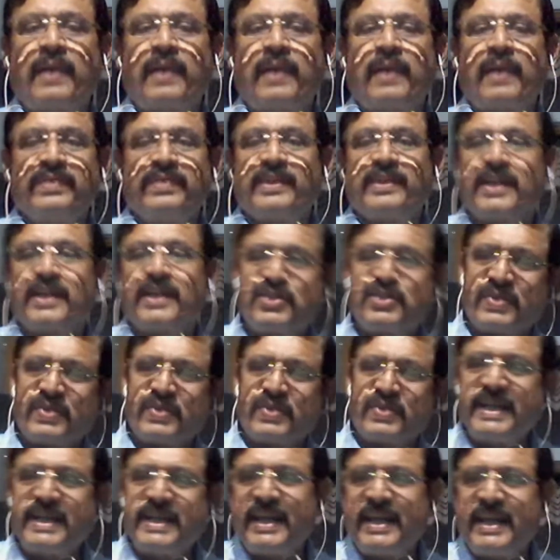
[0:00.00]
That
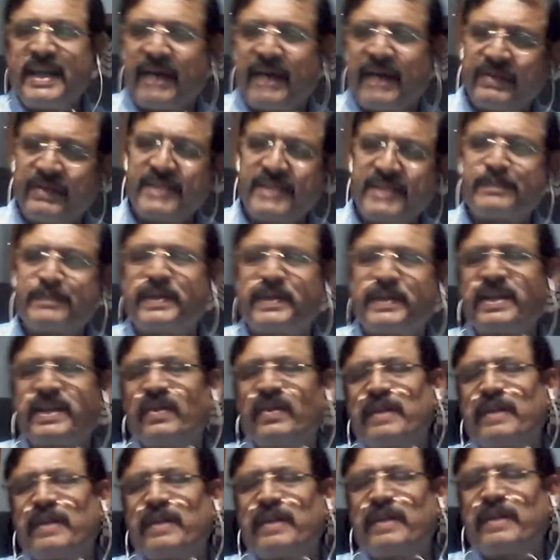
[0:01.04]
society have this
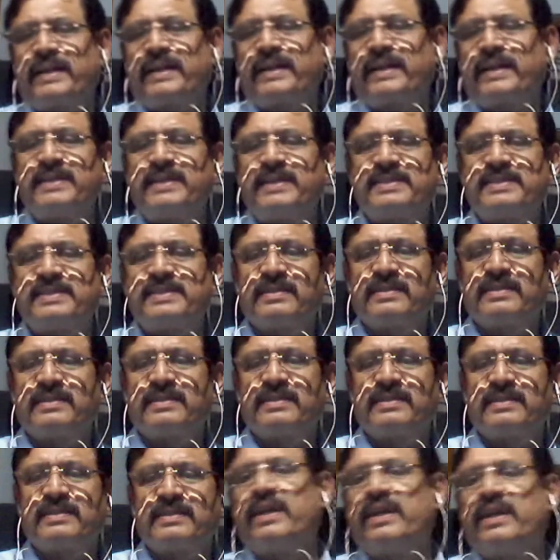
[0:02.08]
particular practice,
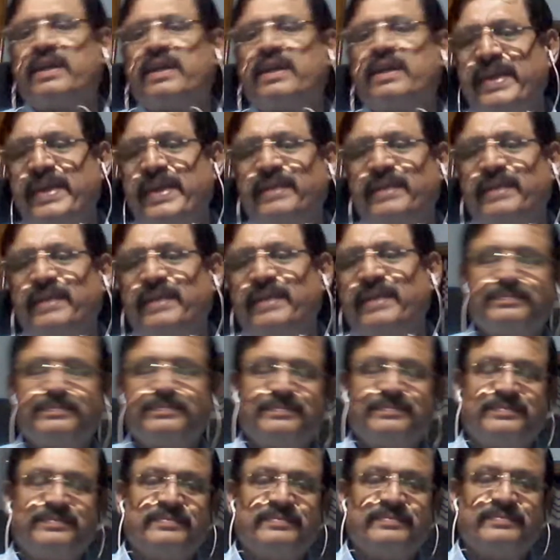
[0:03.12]
why not we?
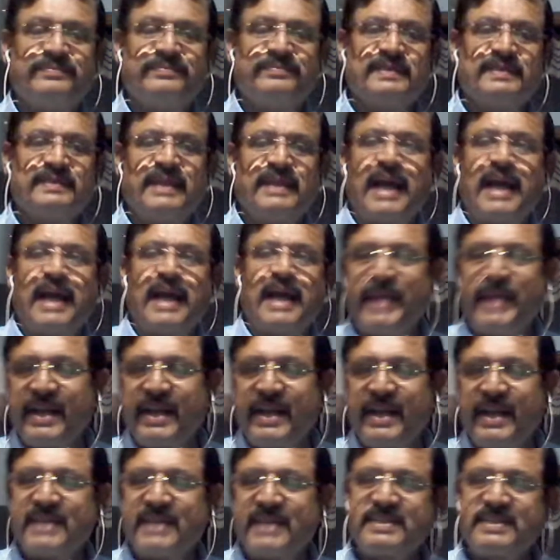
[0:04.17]

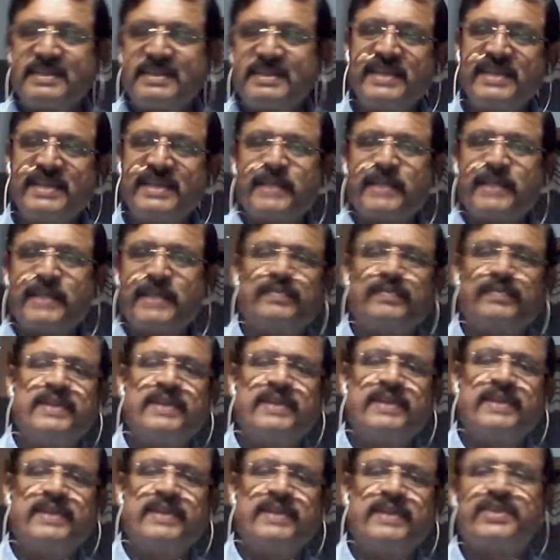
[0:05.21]
America has this type of
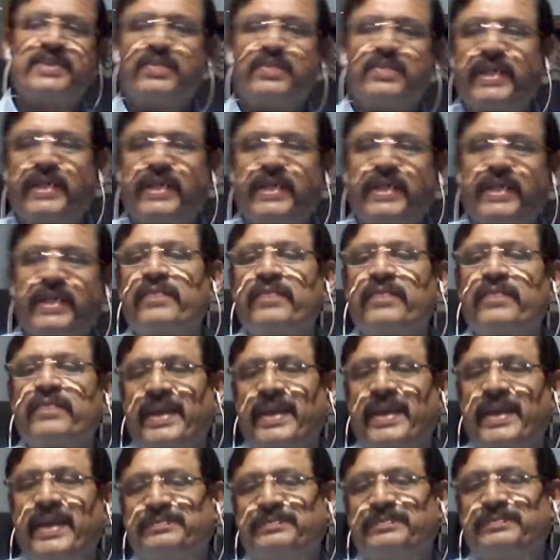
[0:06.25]
legislation, why not
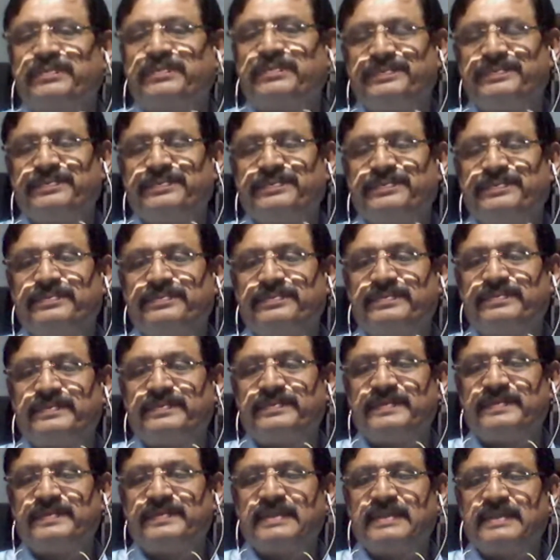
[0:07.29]
we?
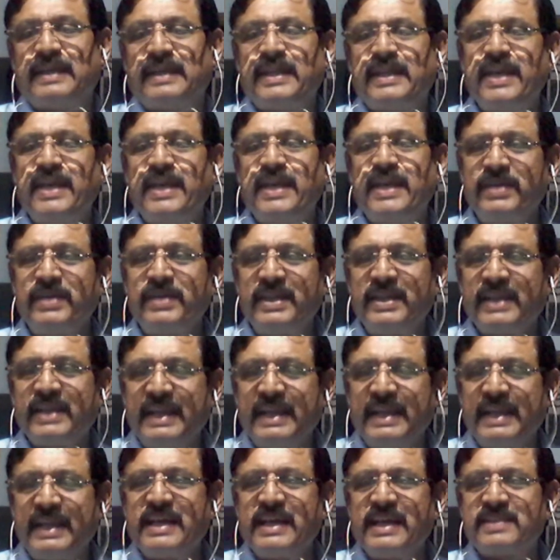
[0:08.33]
Even in the
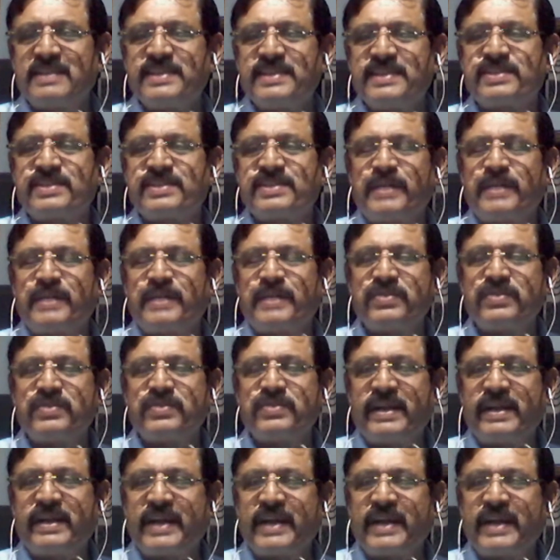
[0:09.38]
legal system also, we
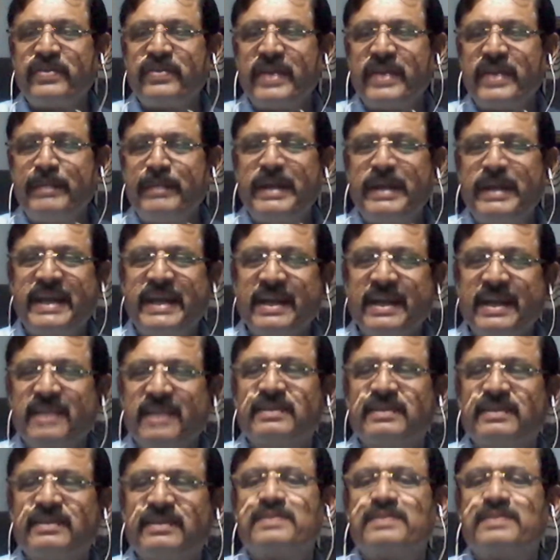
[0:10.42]
try to imitate
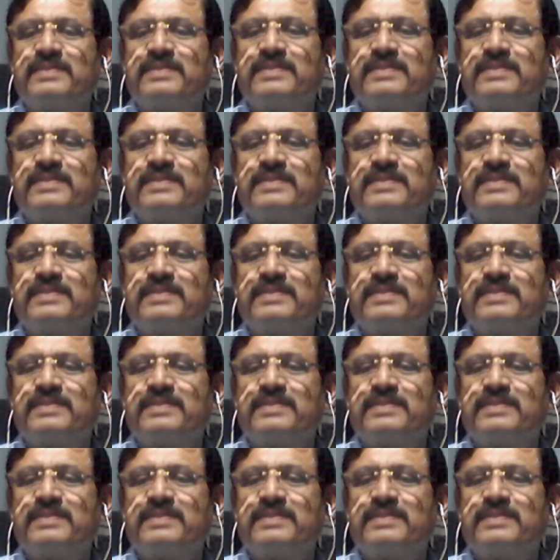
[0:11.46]
others.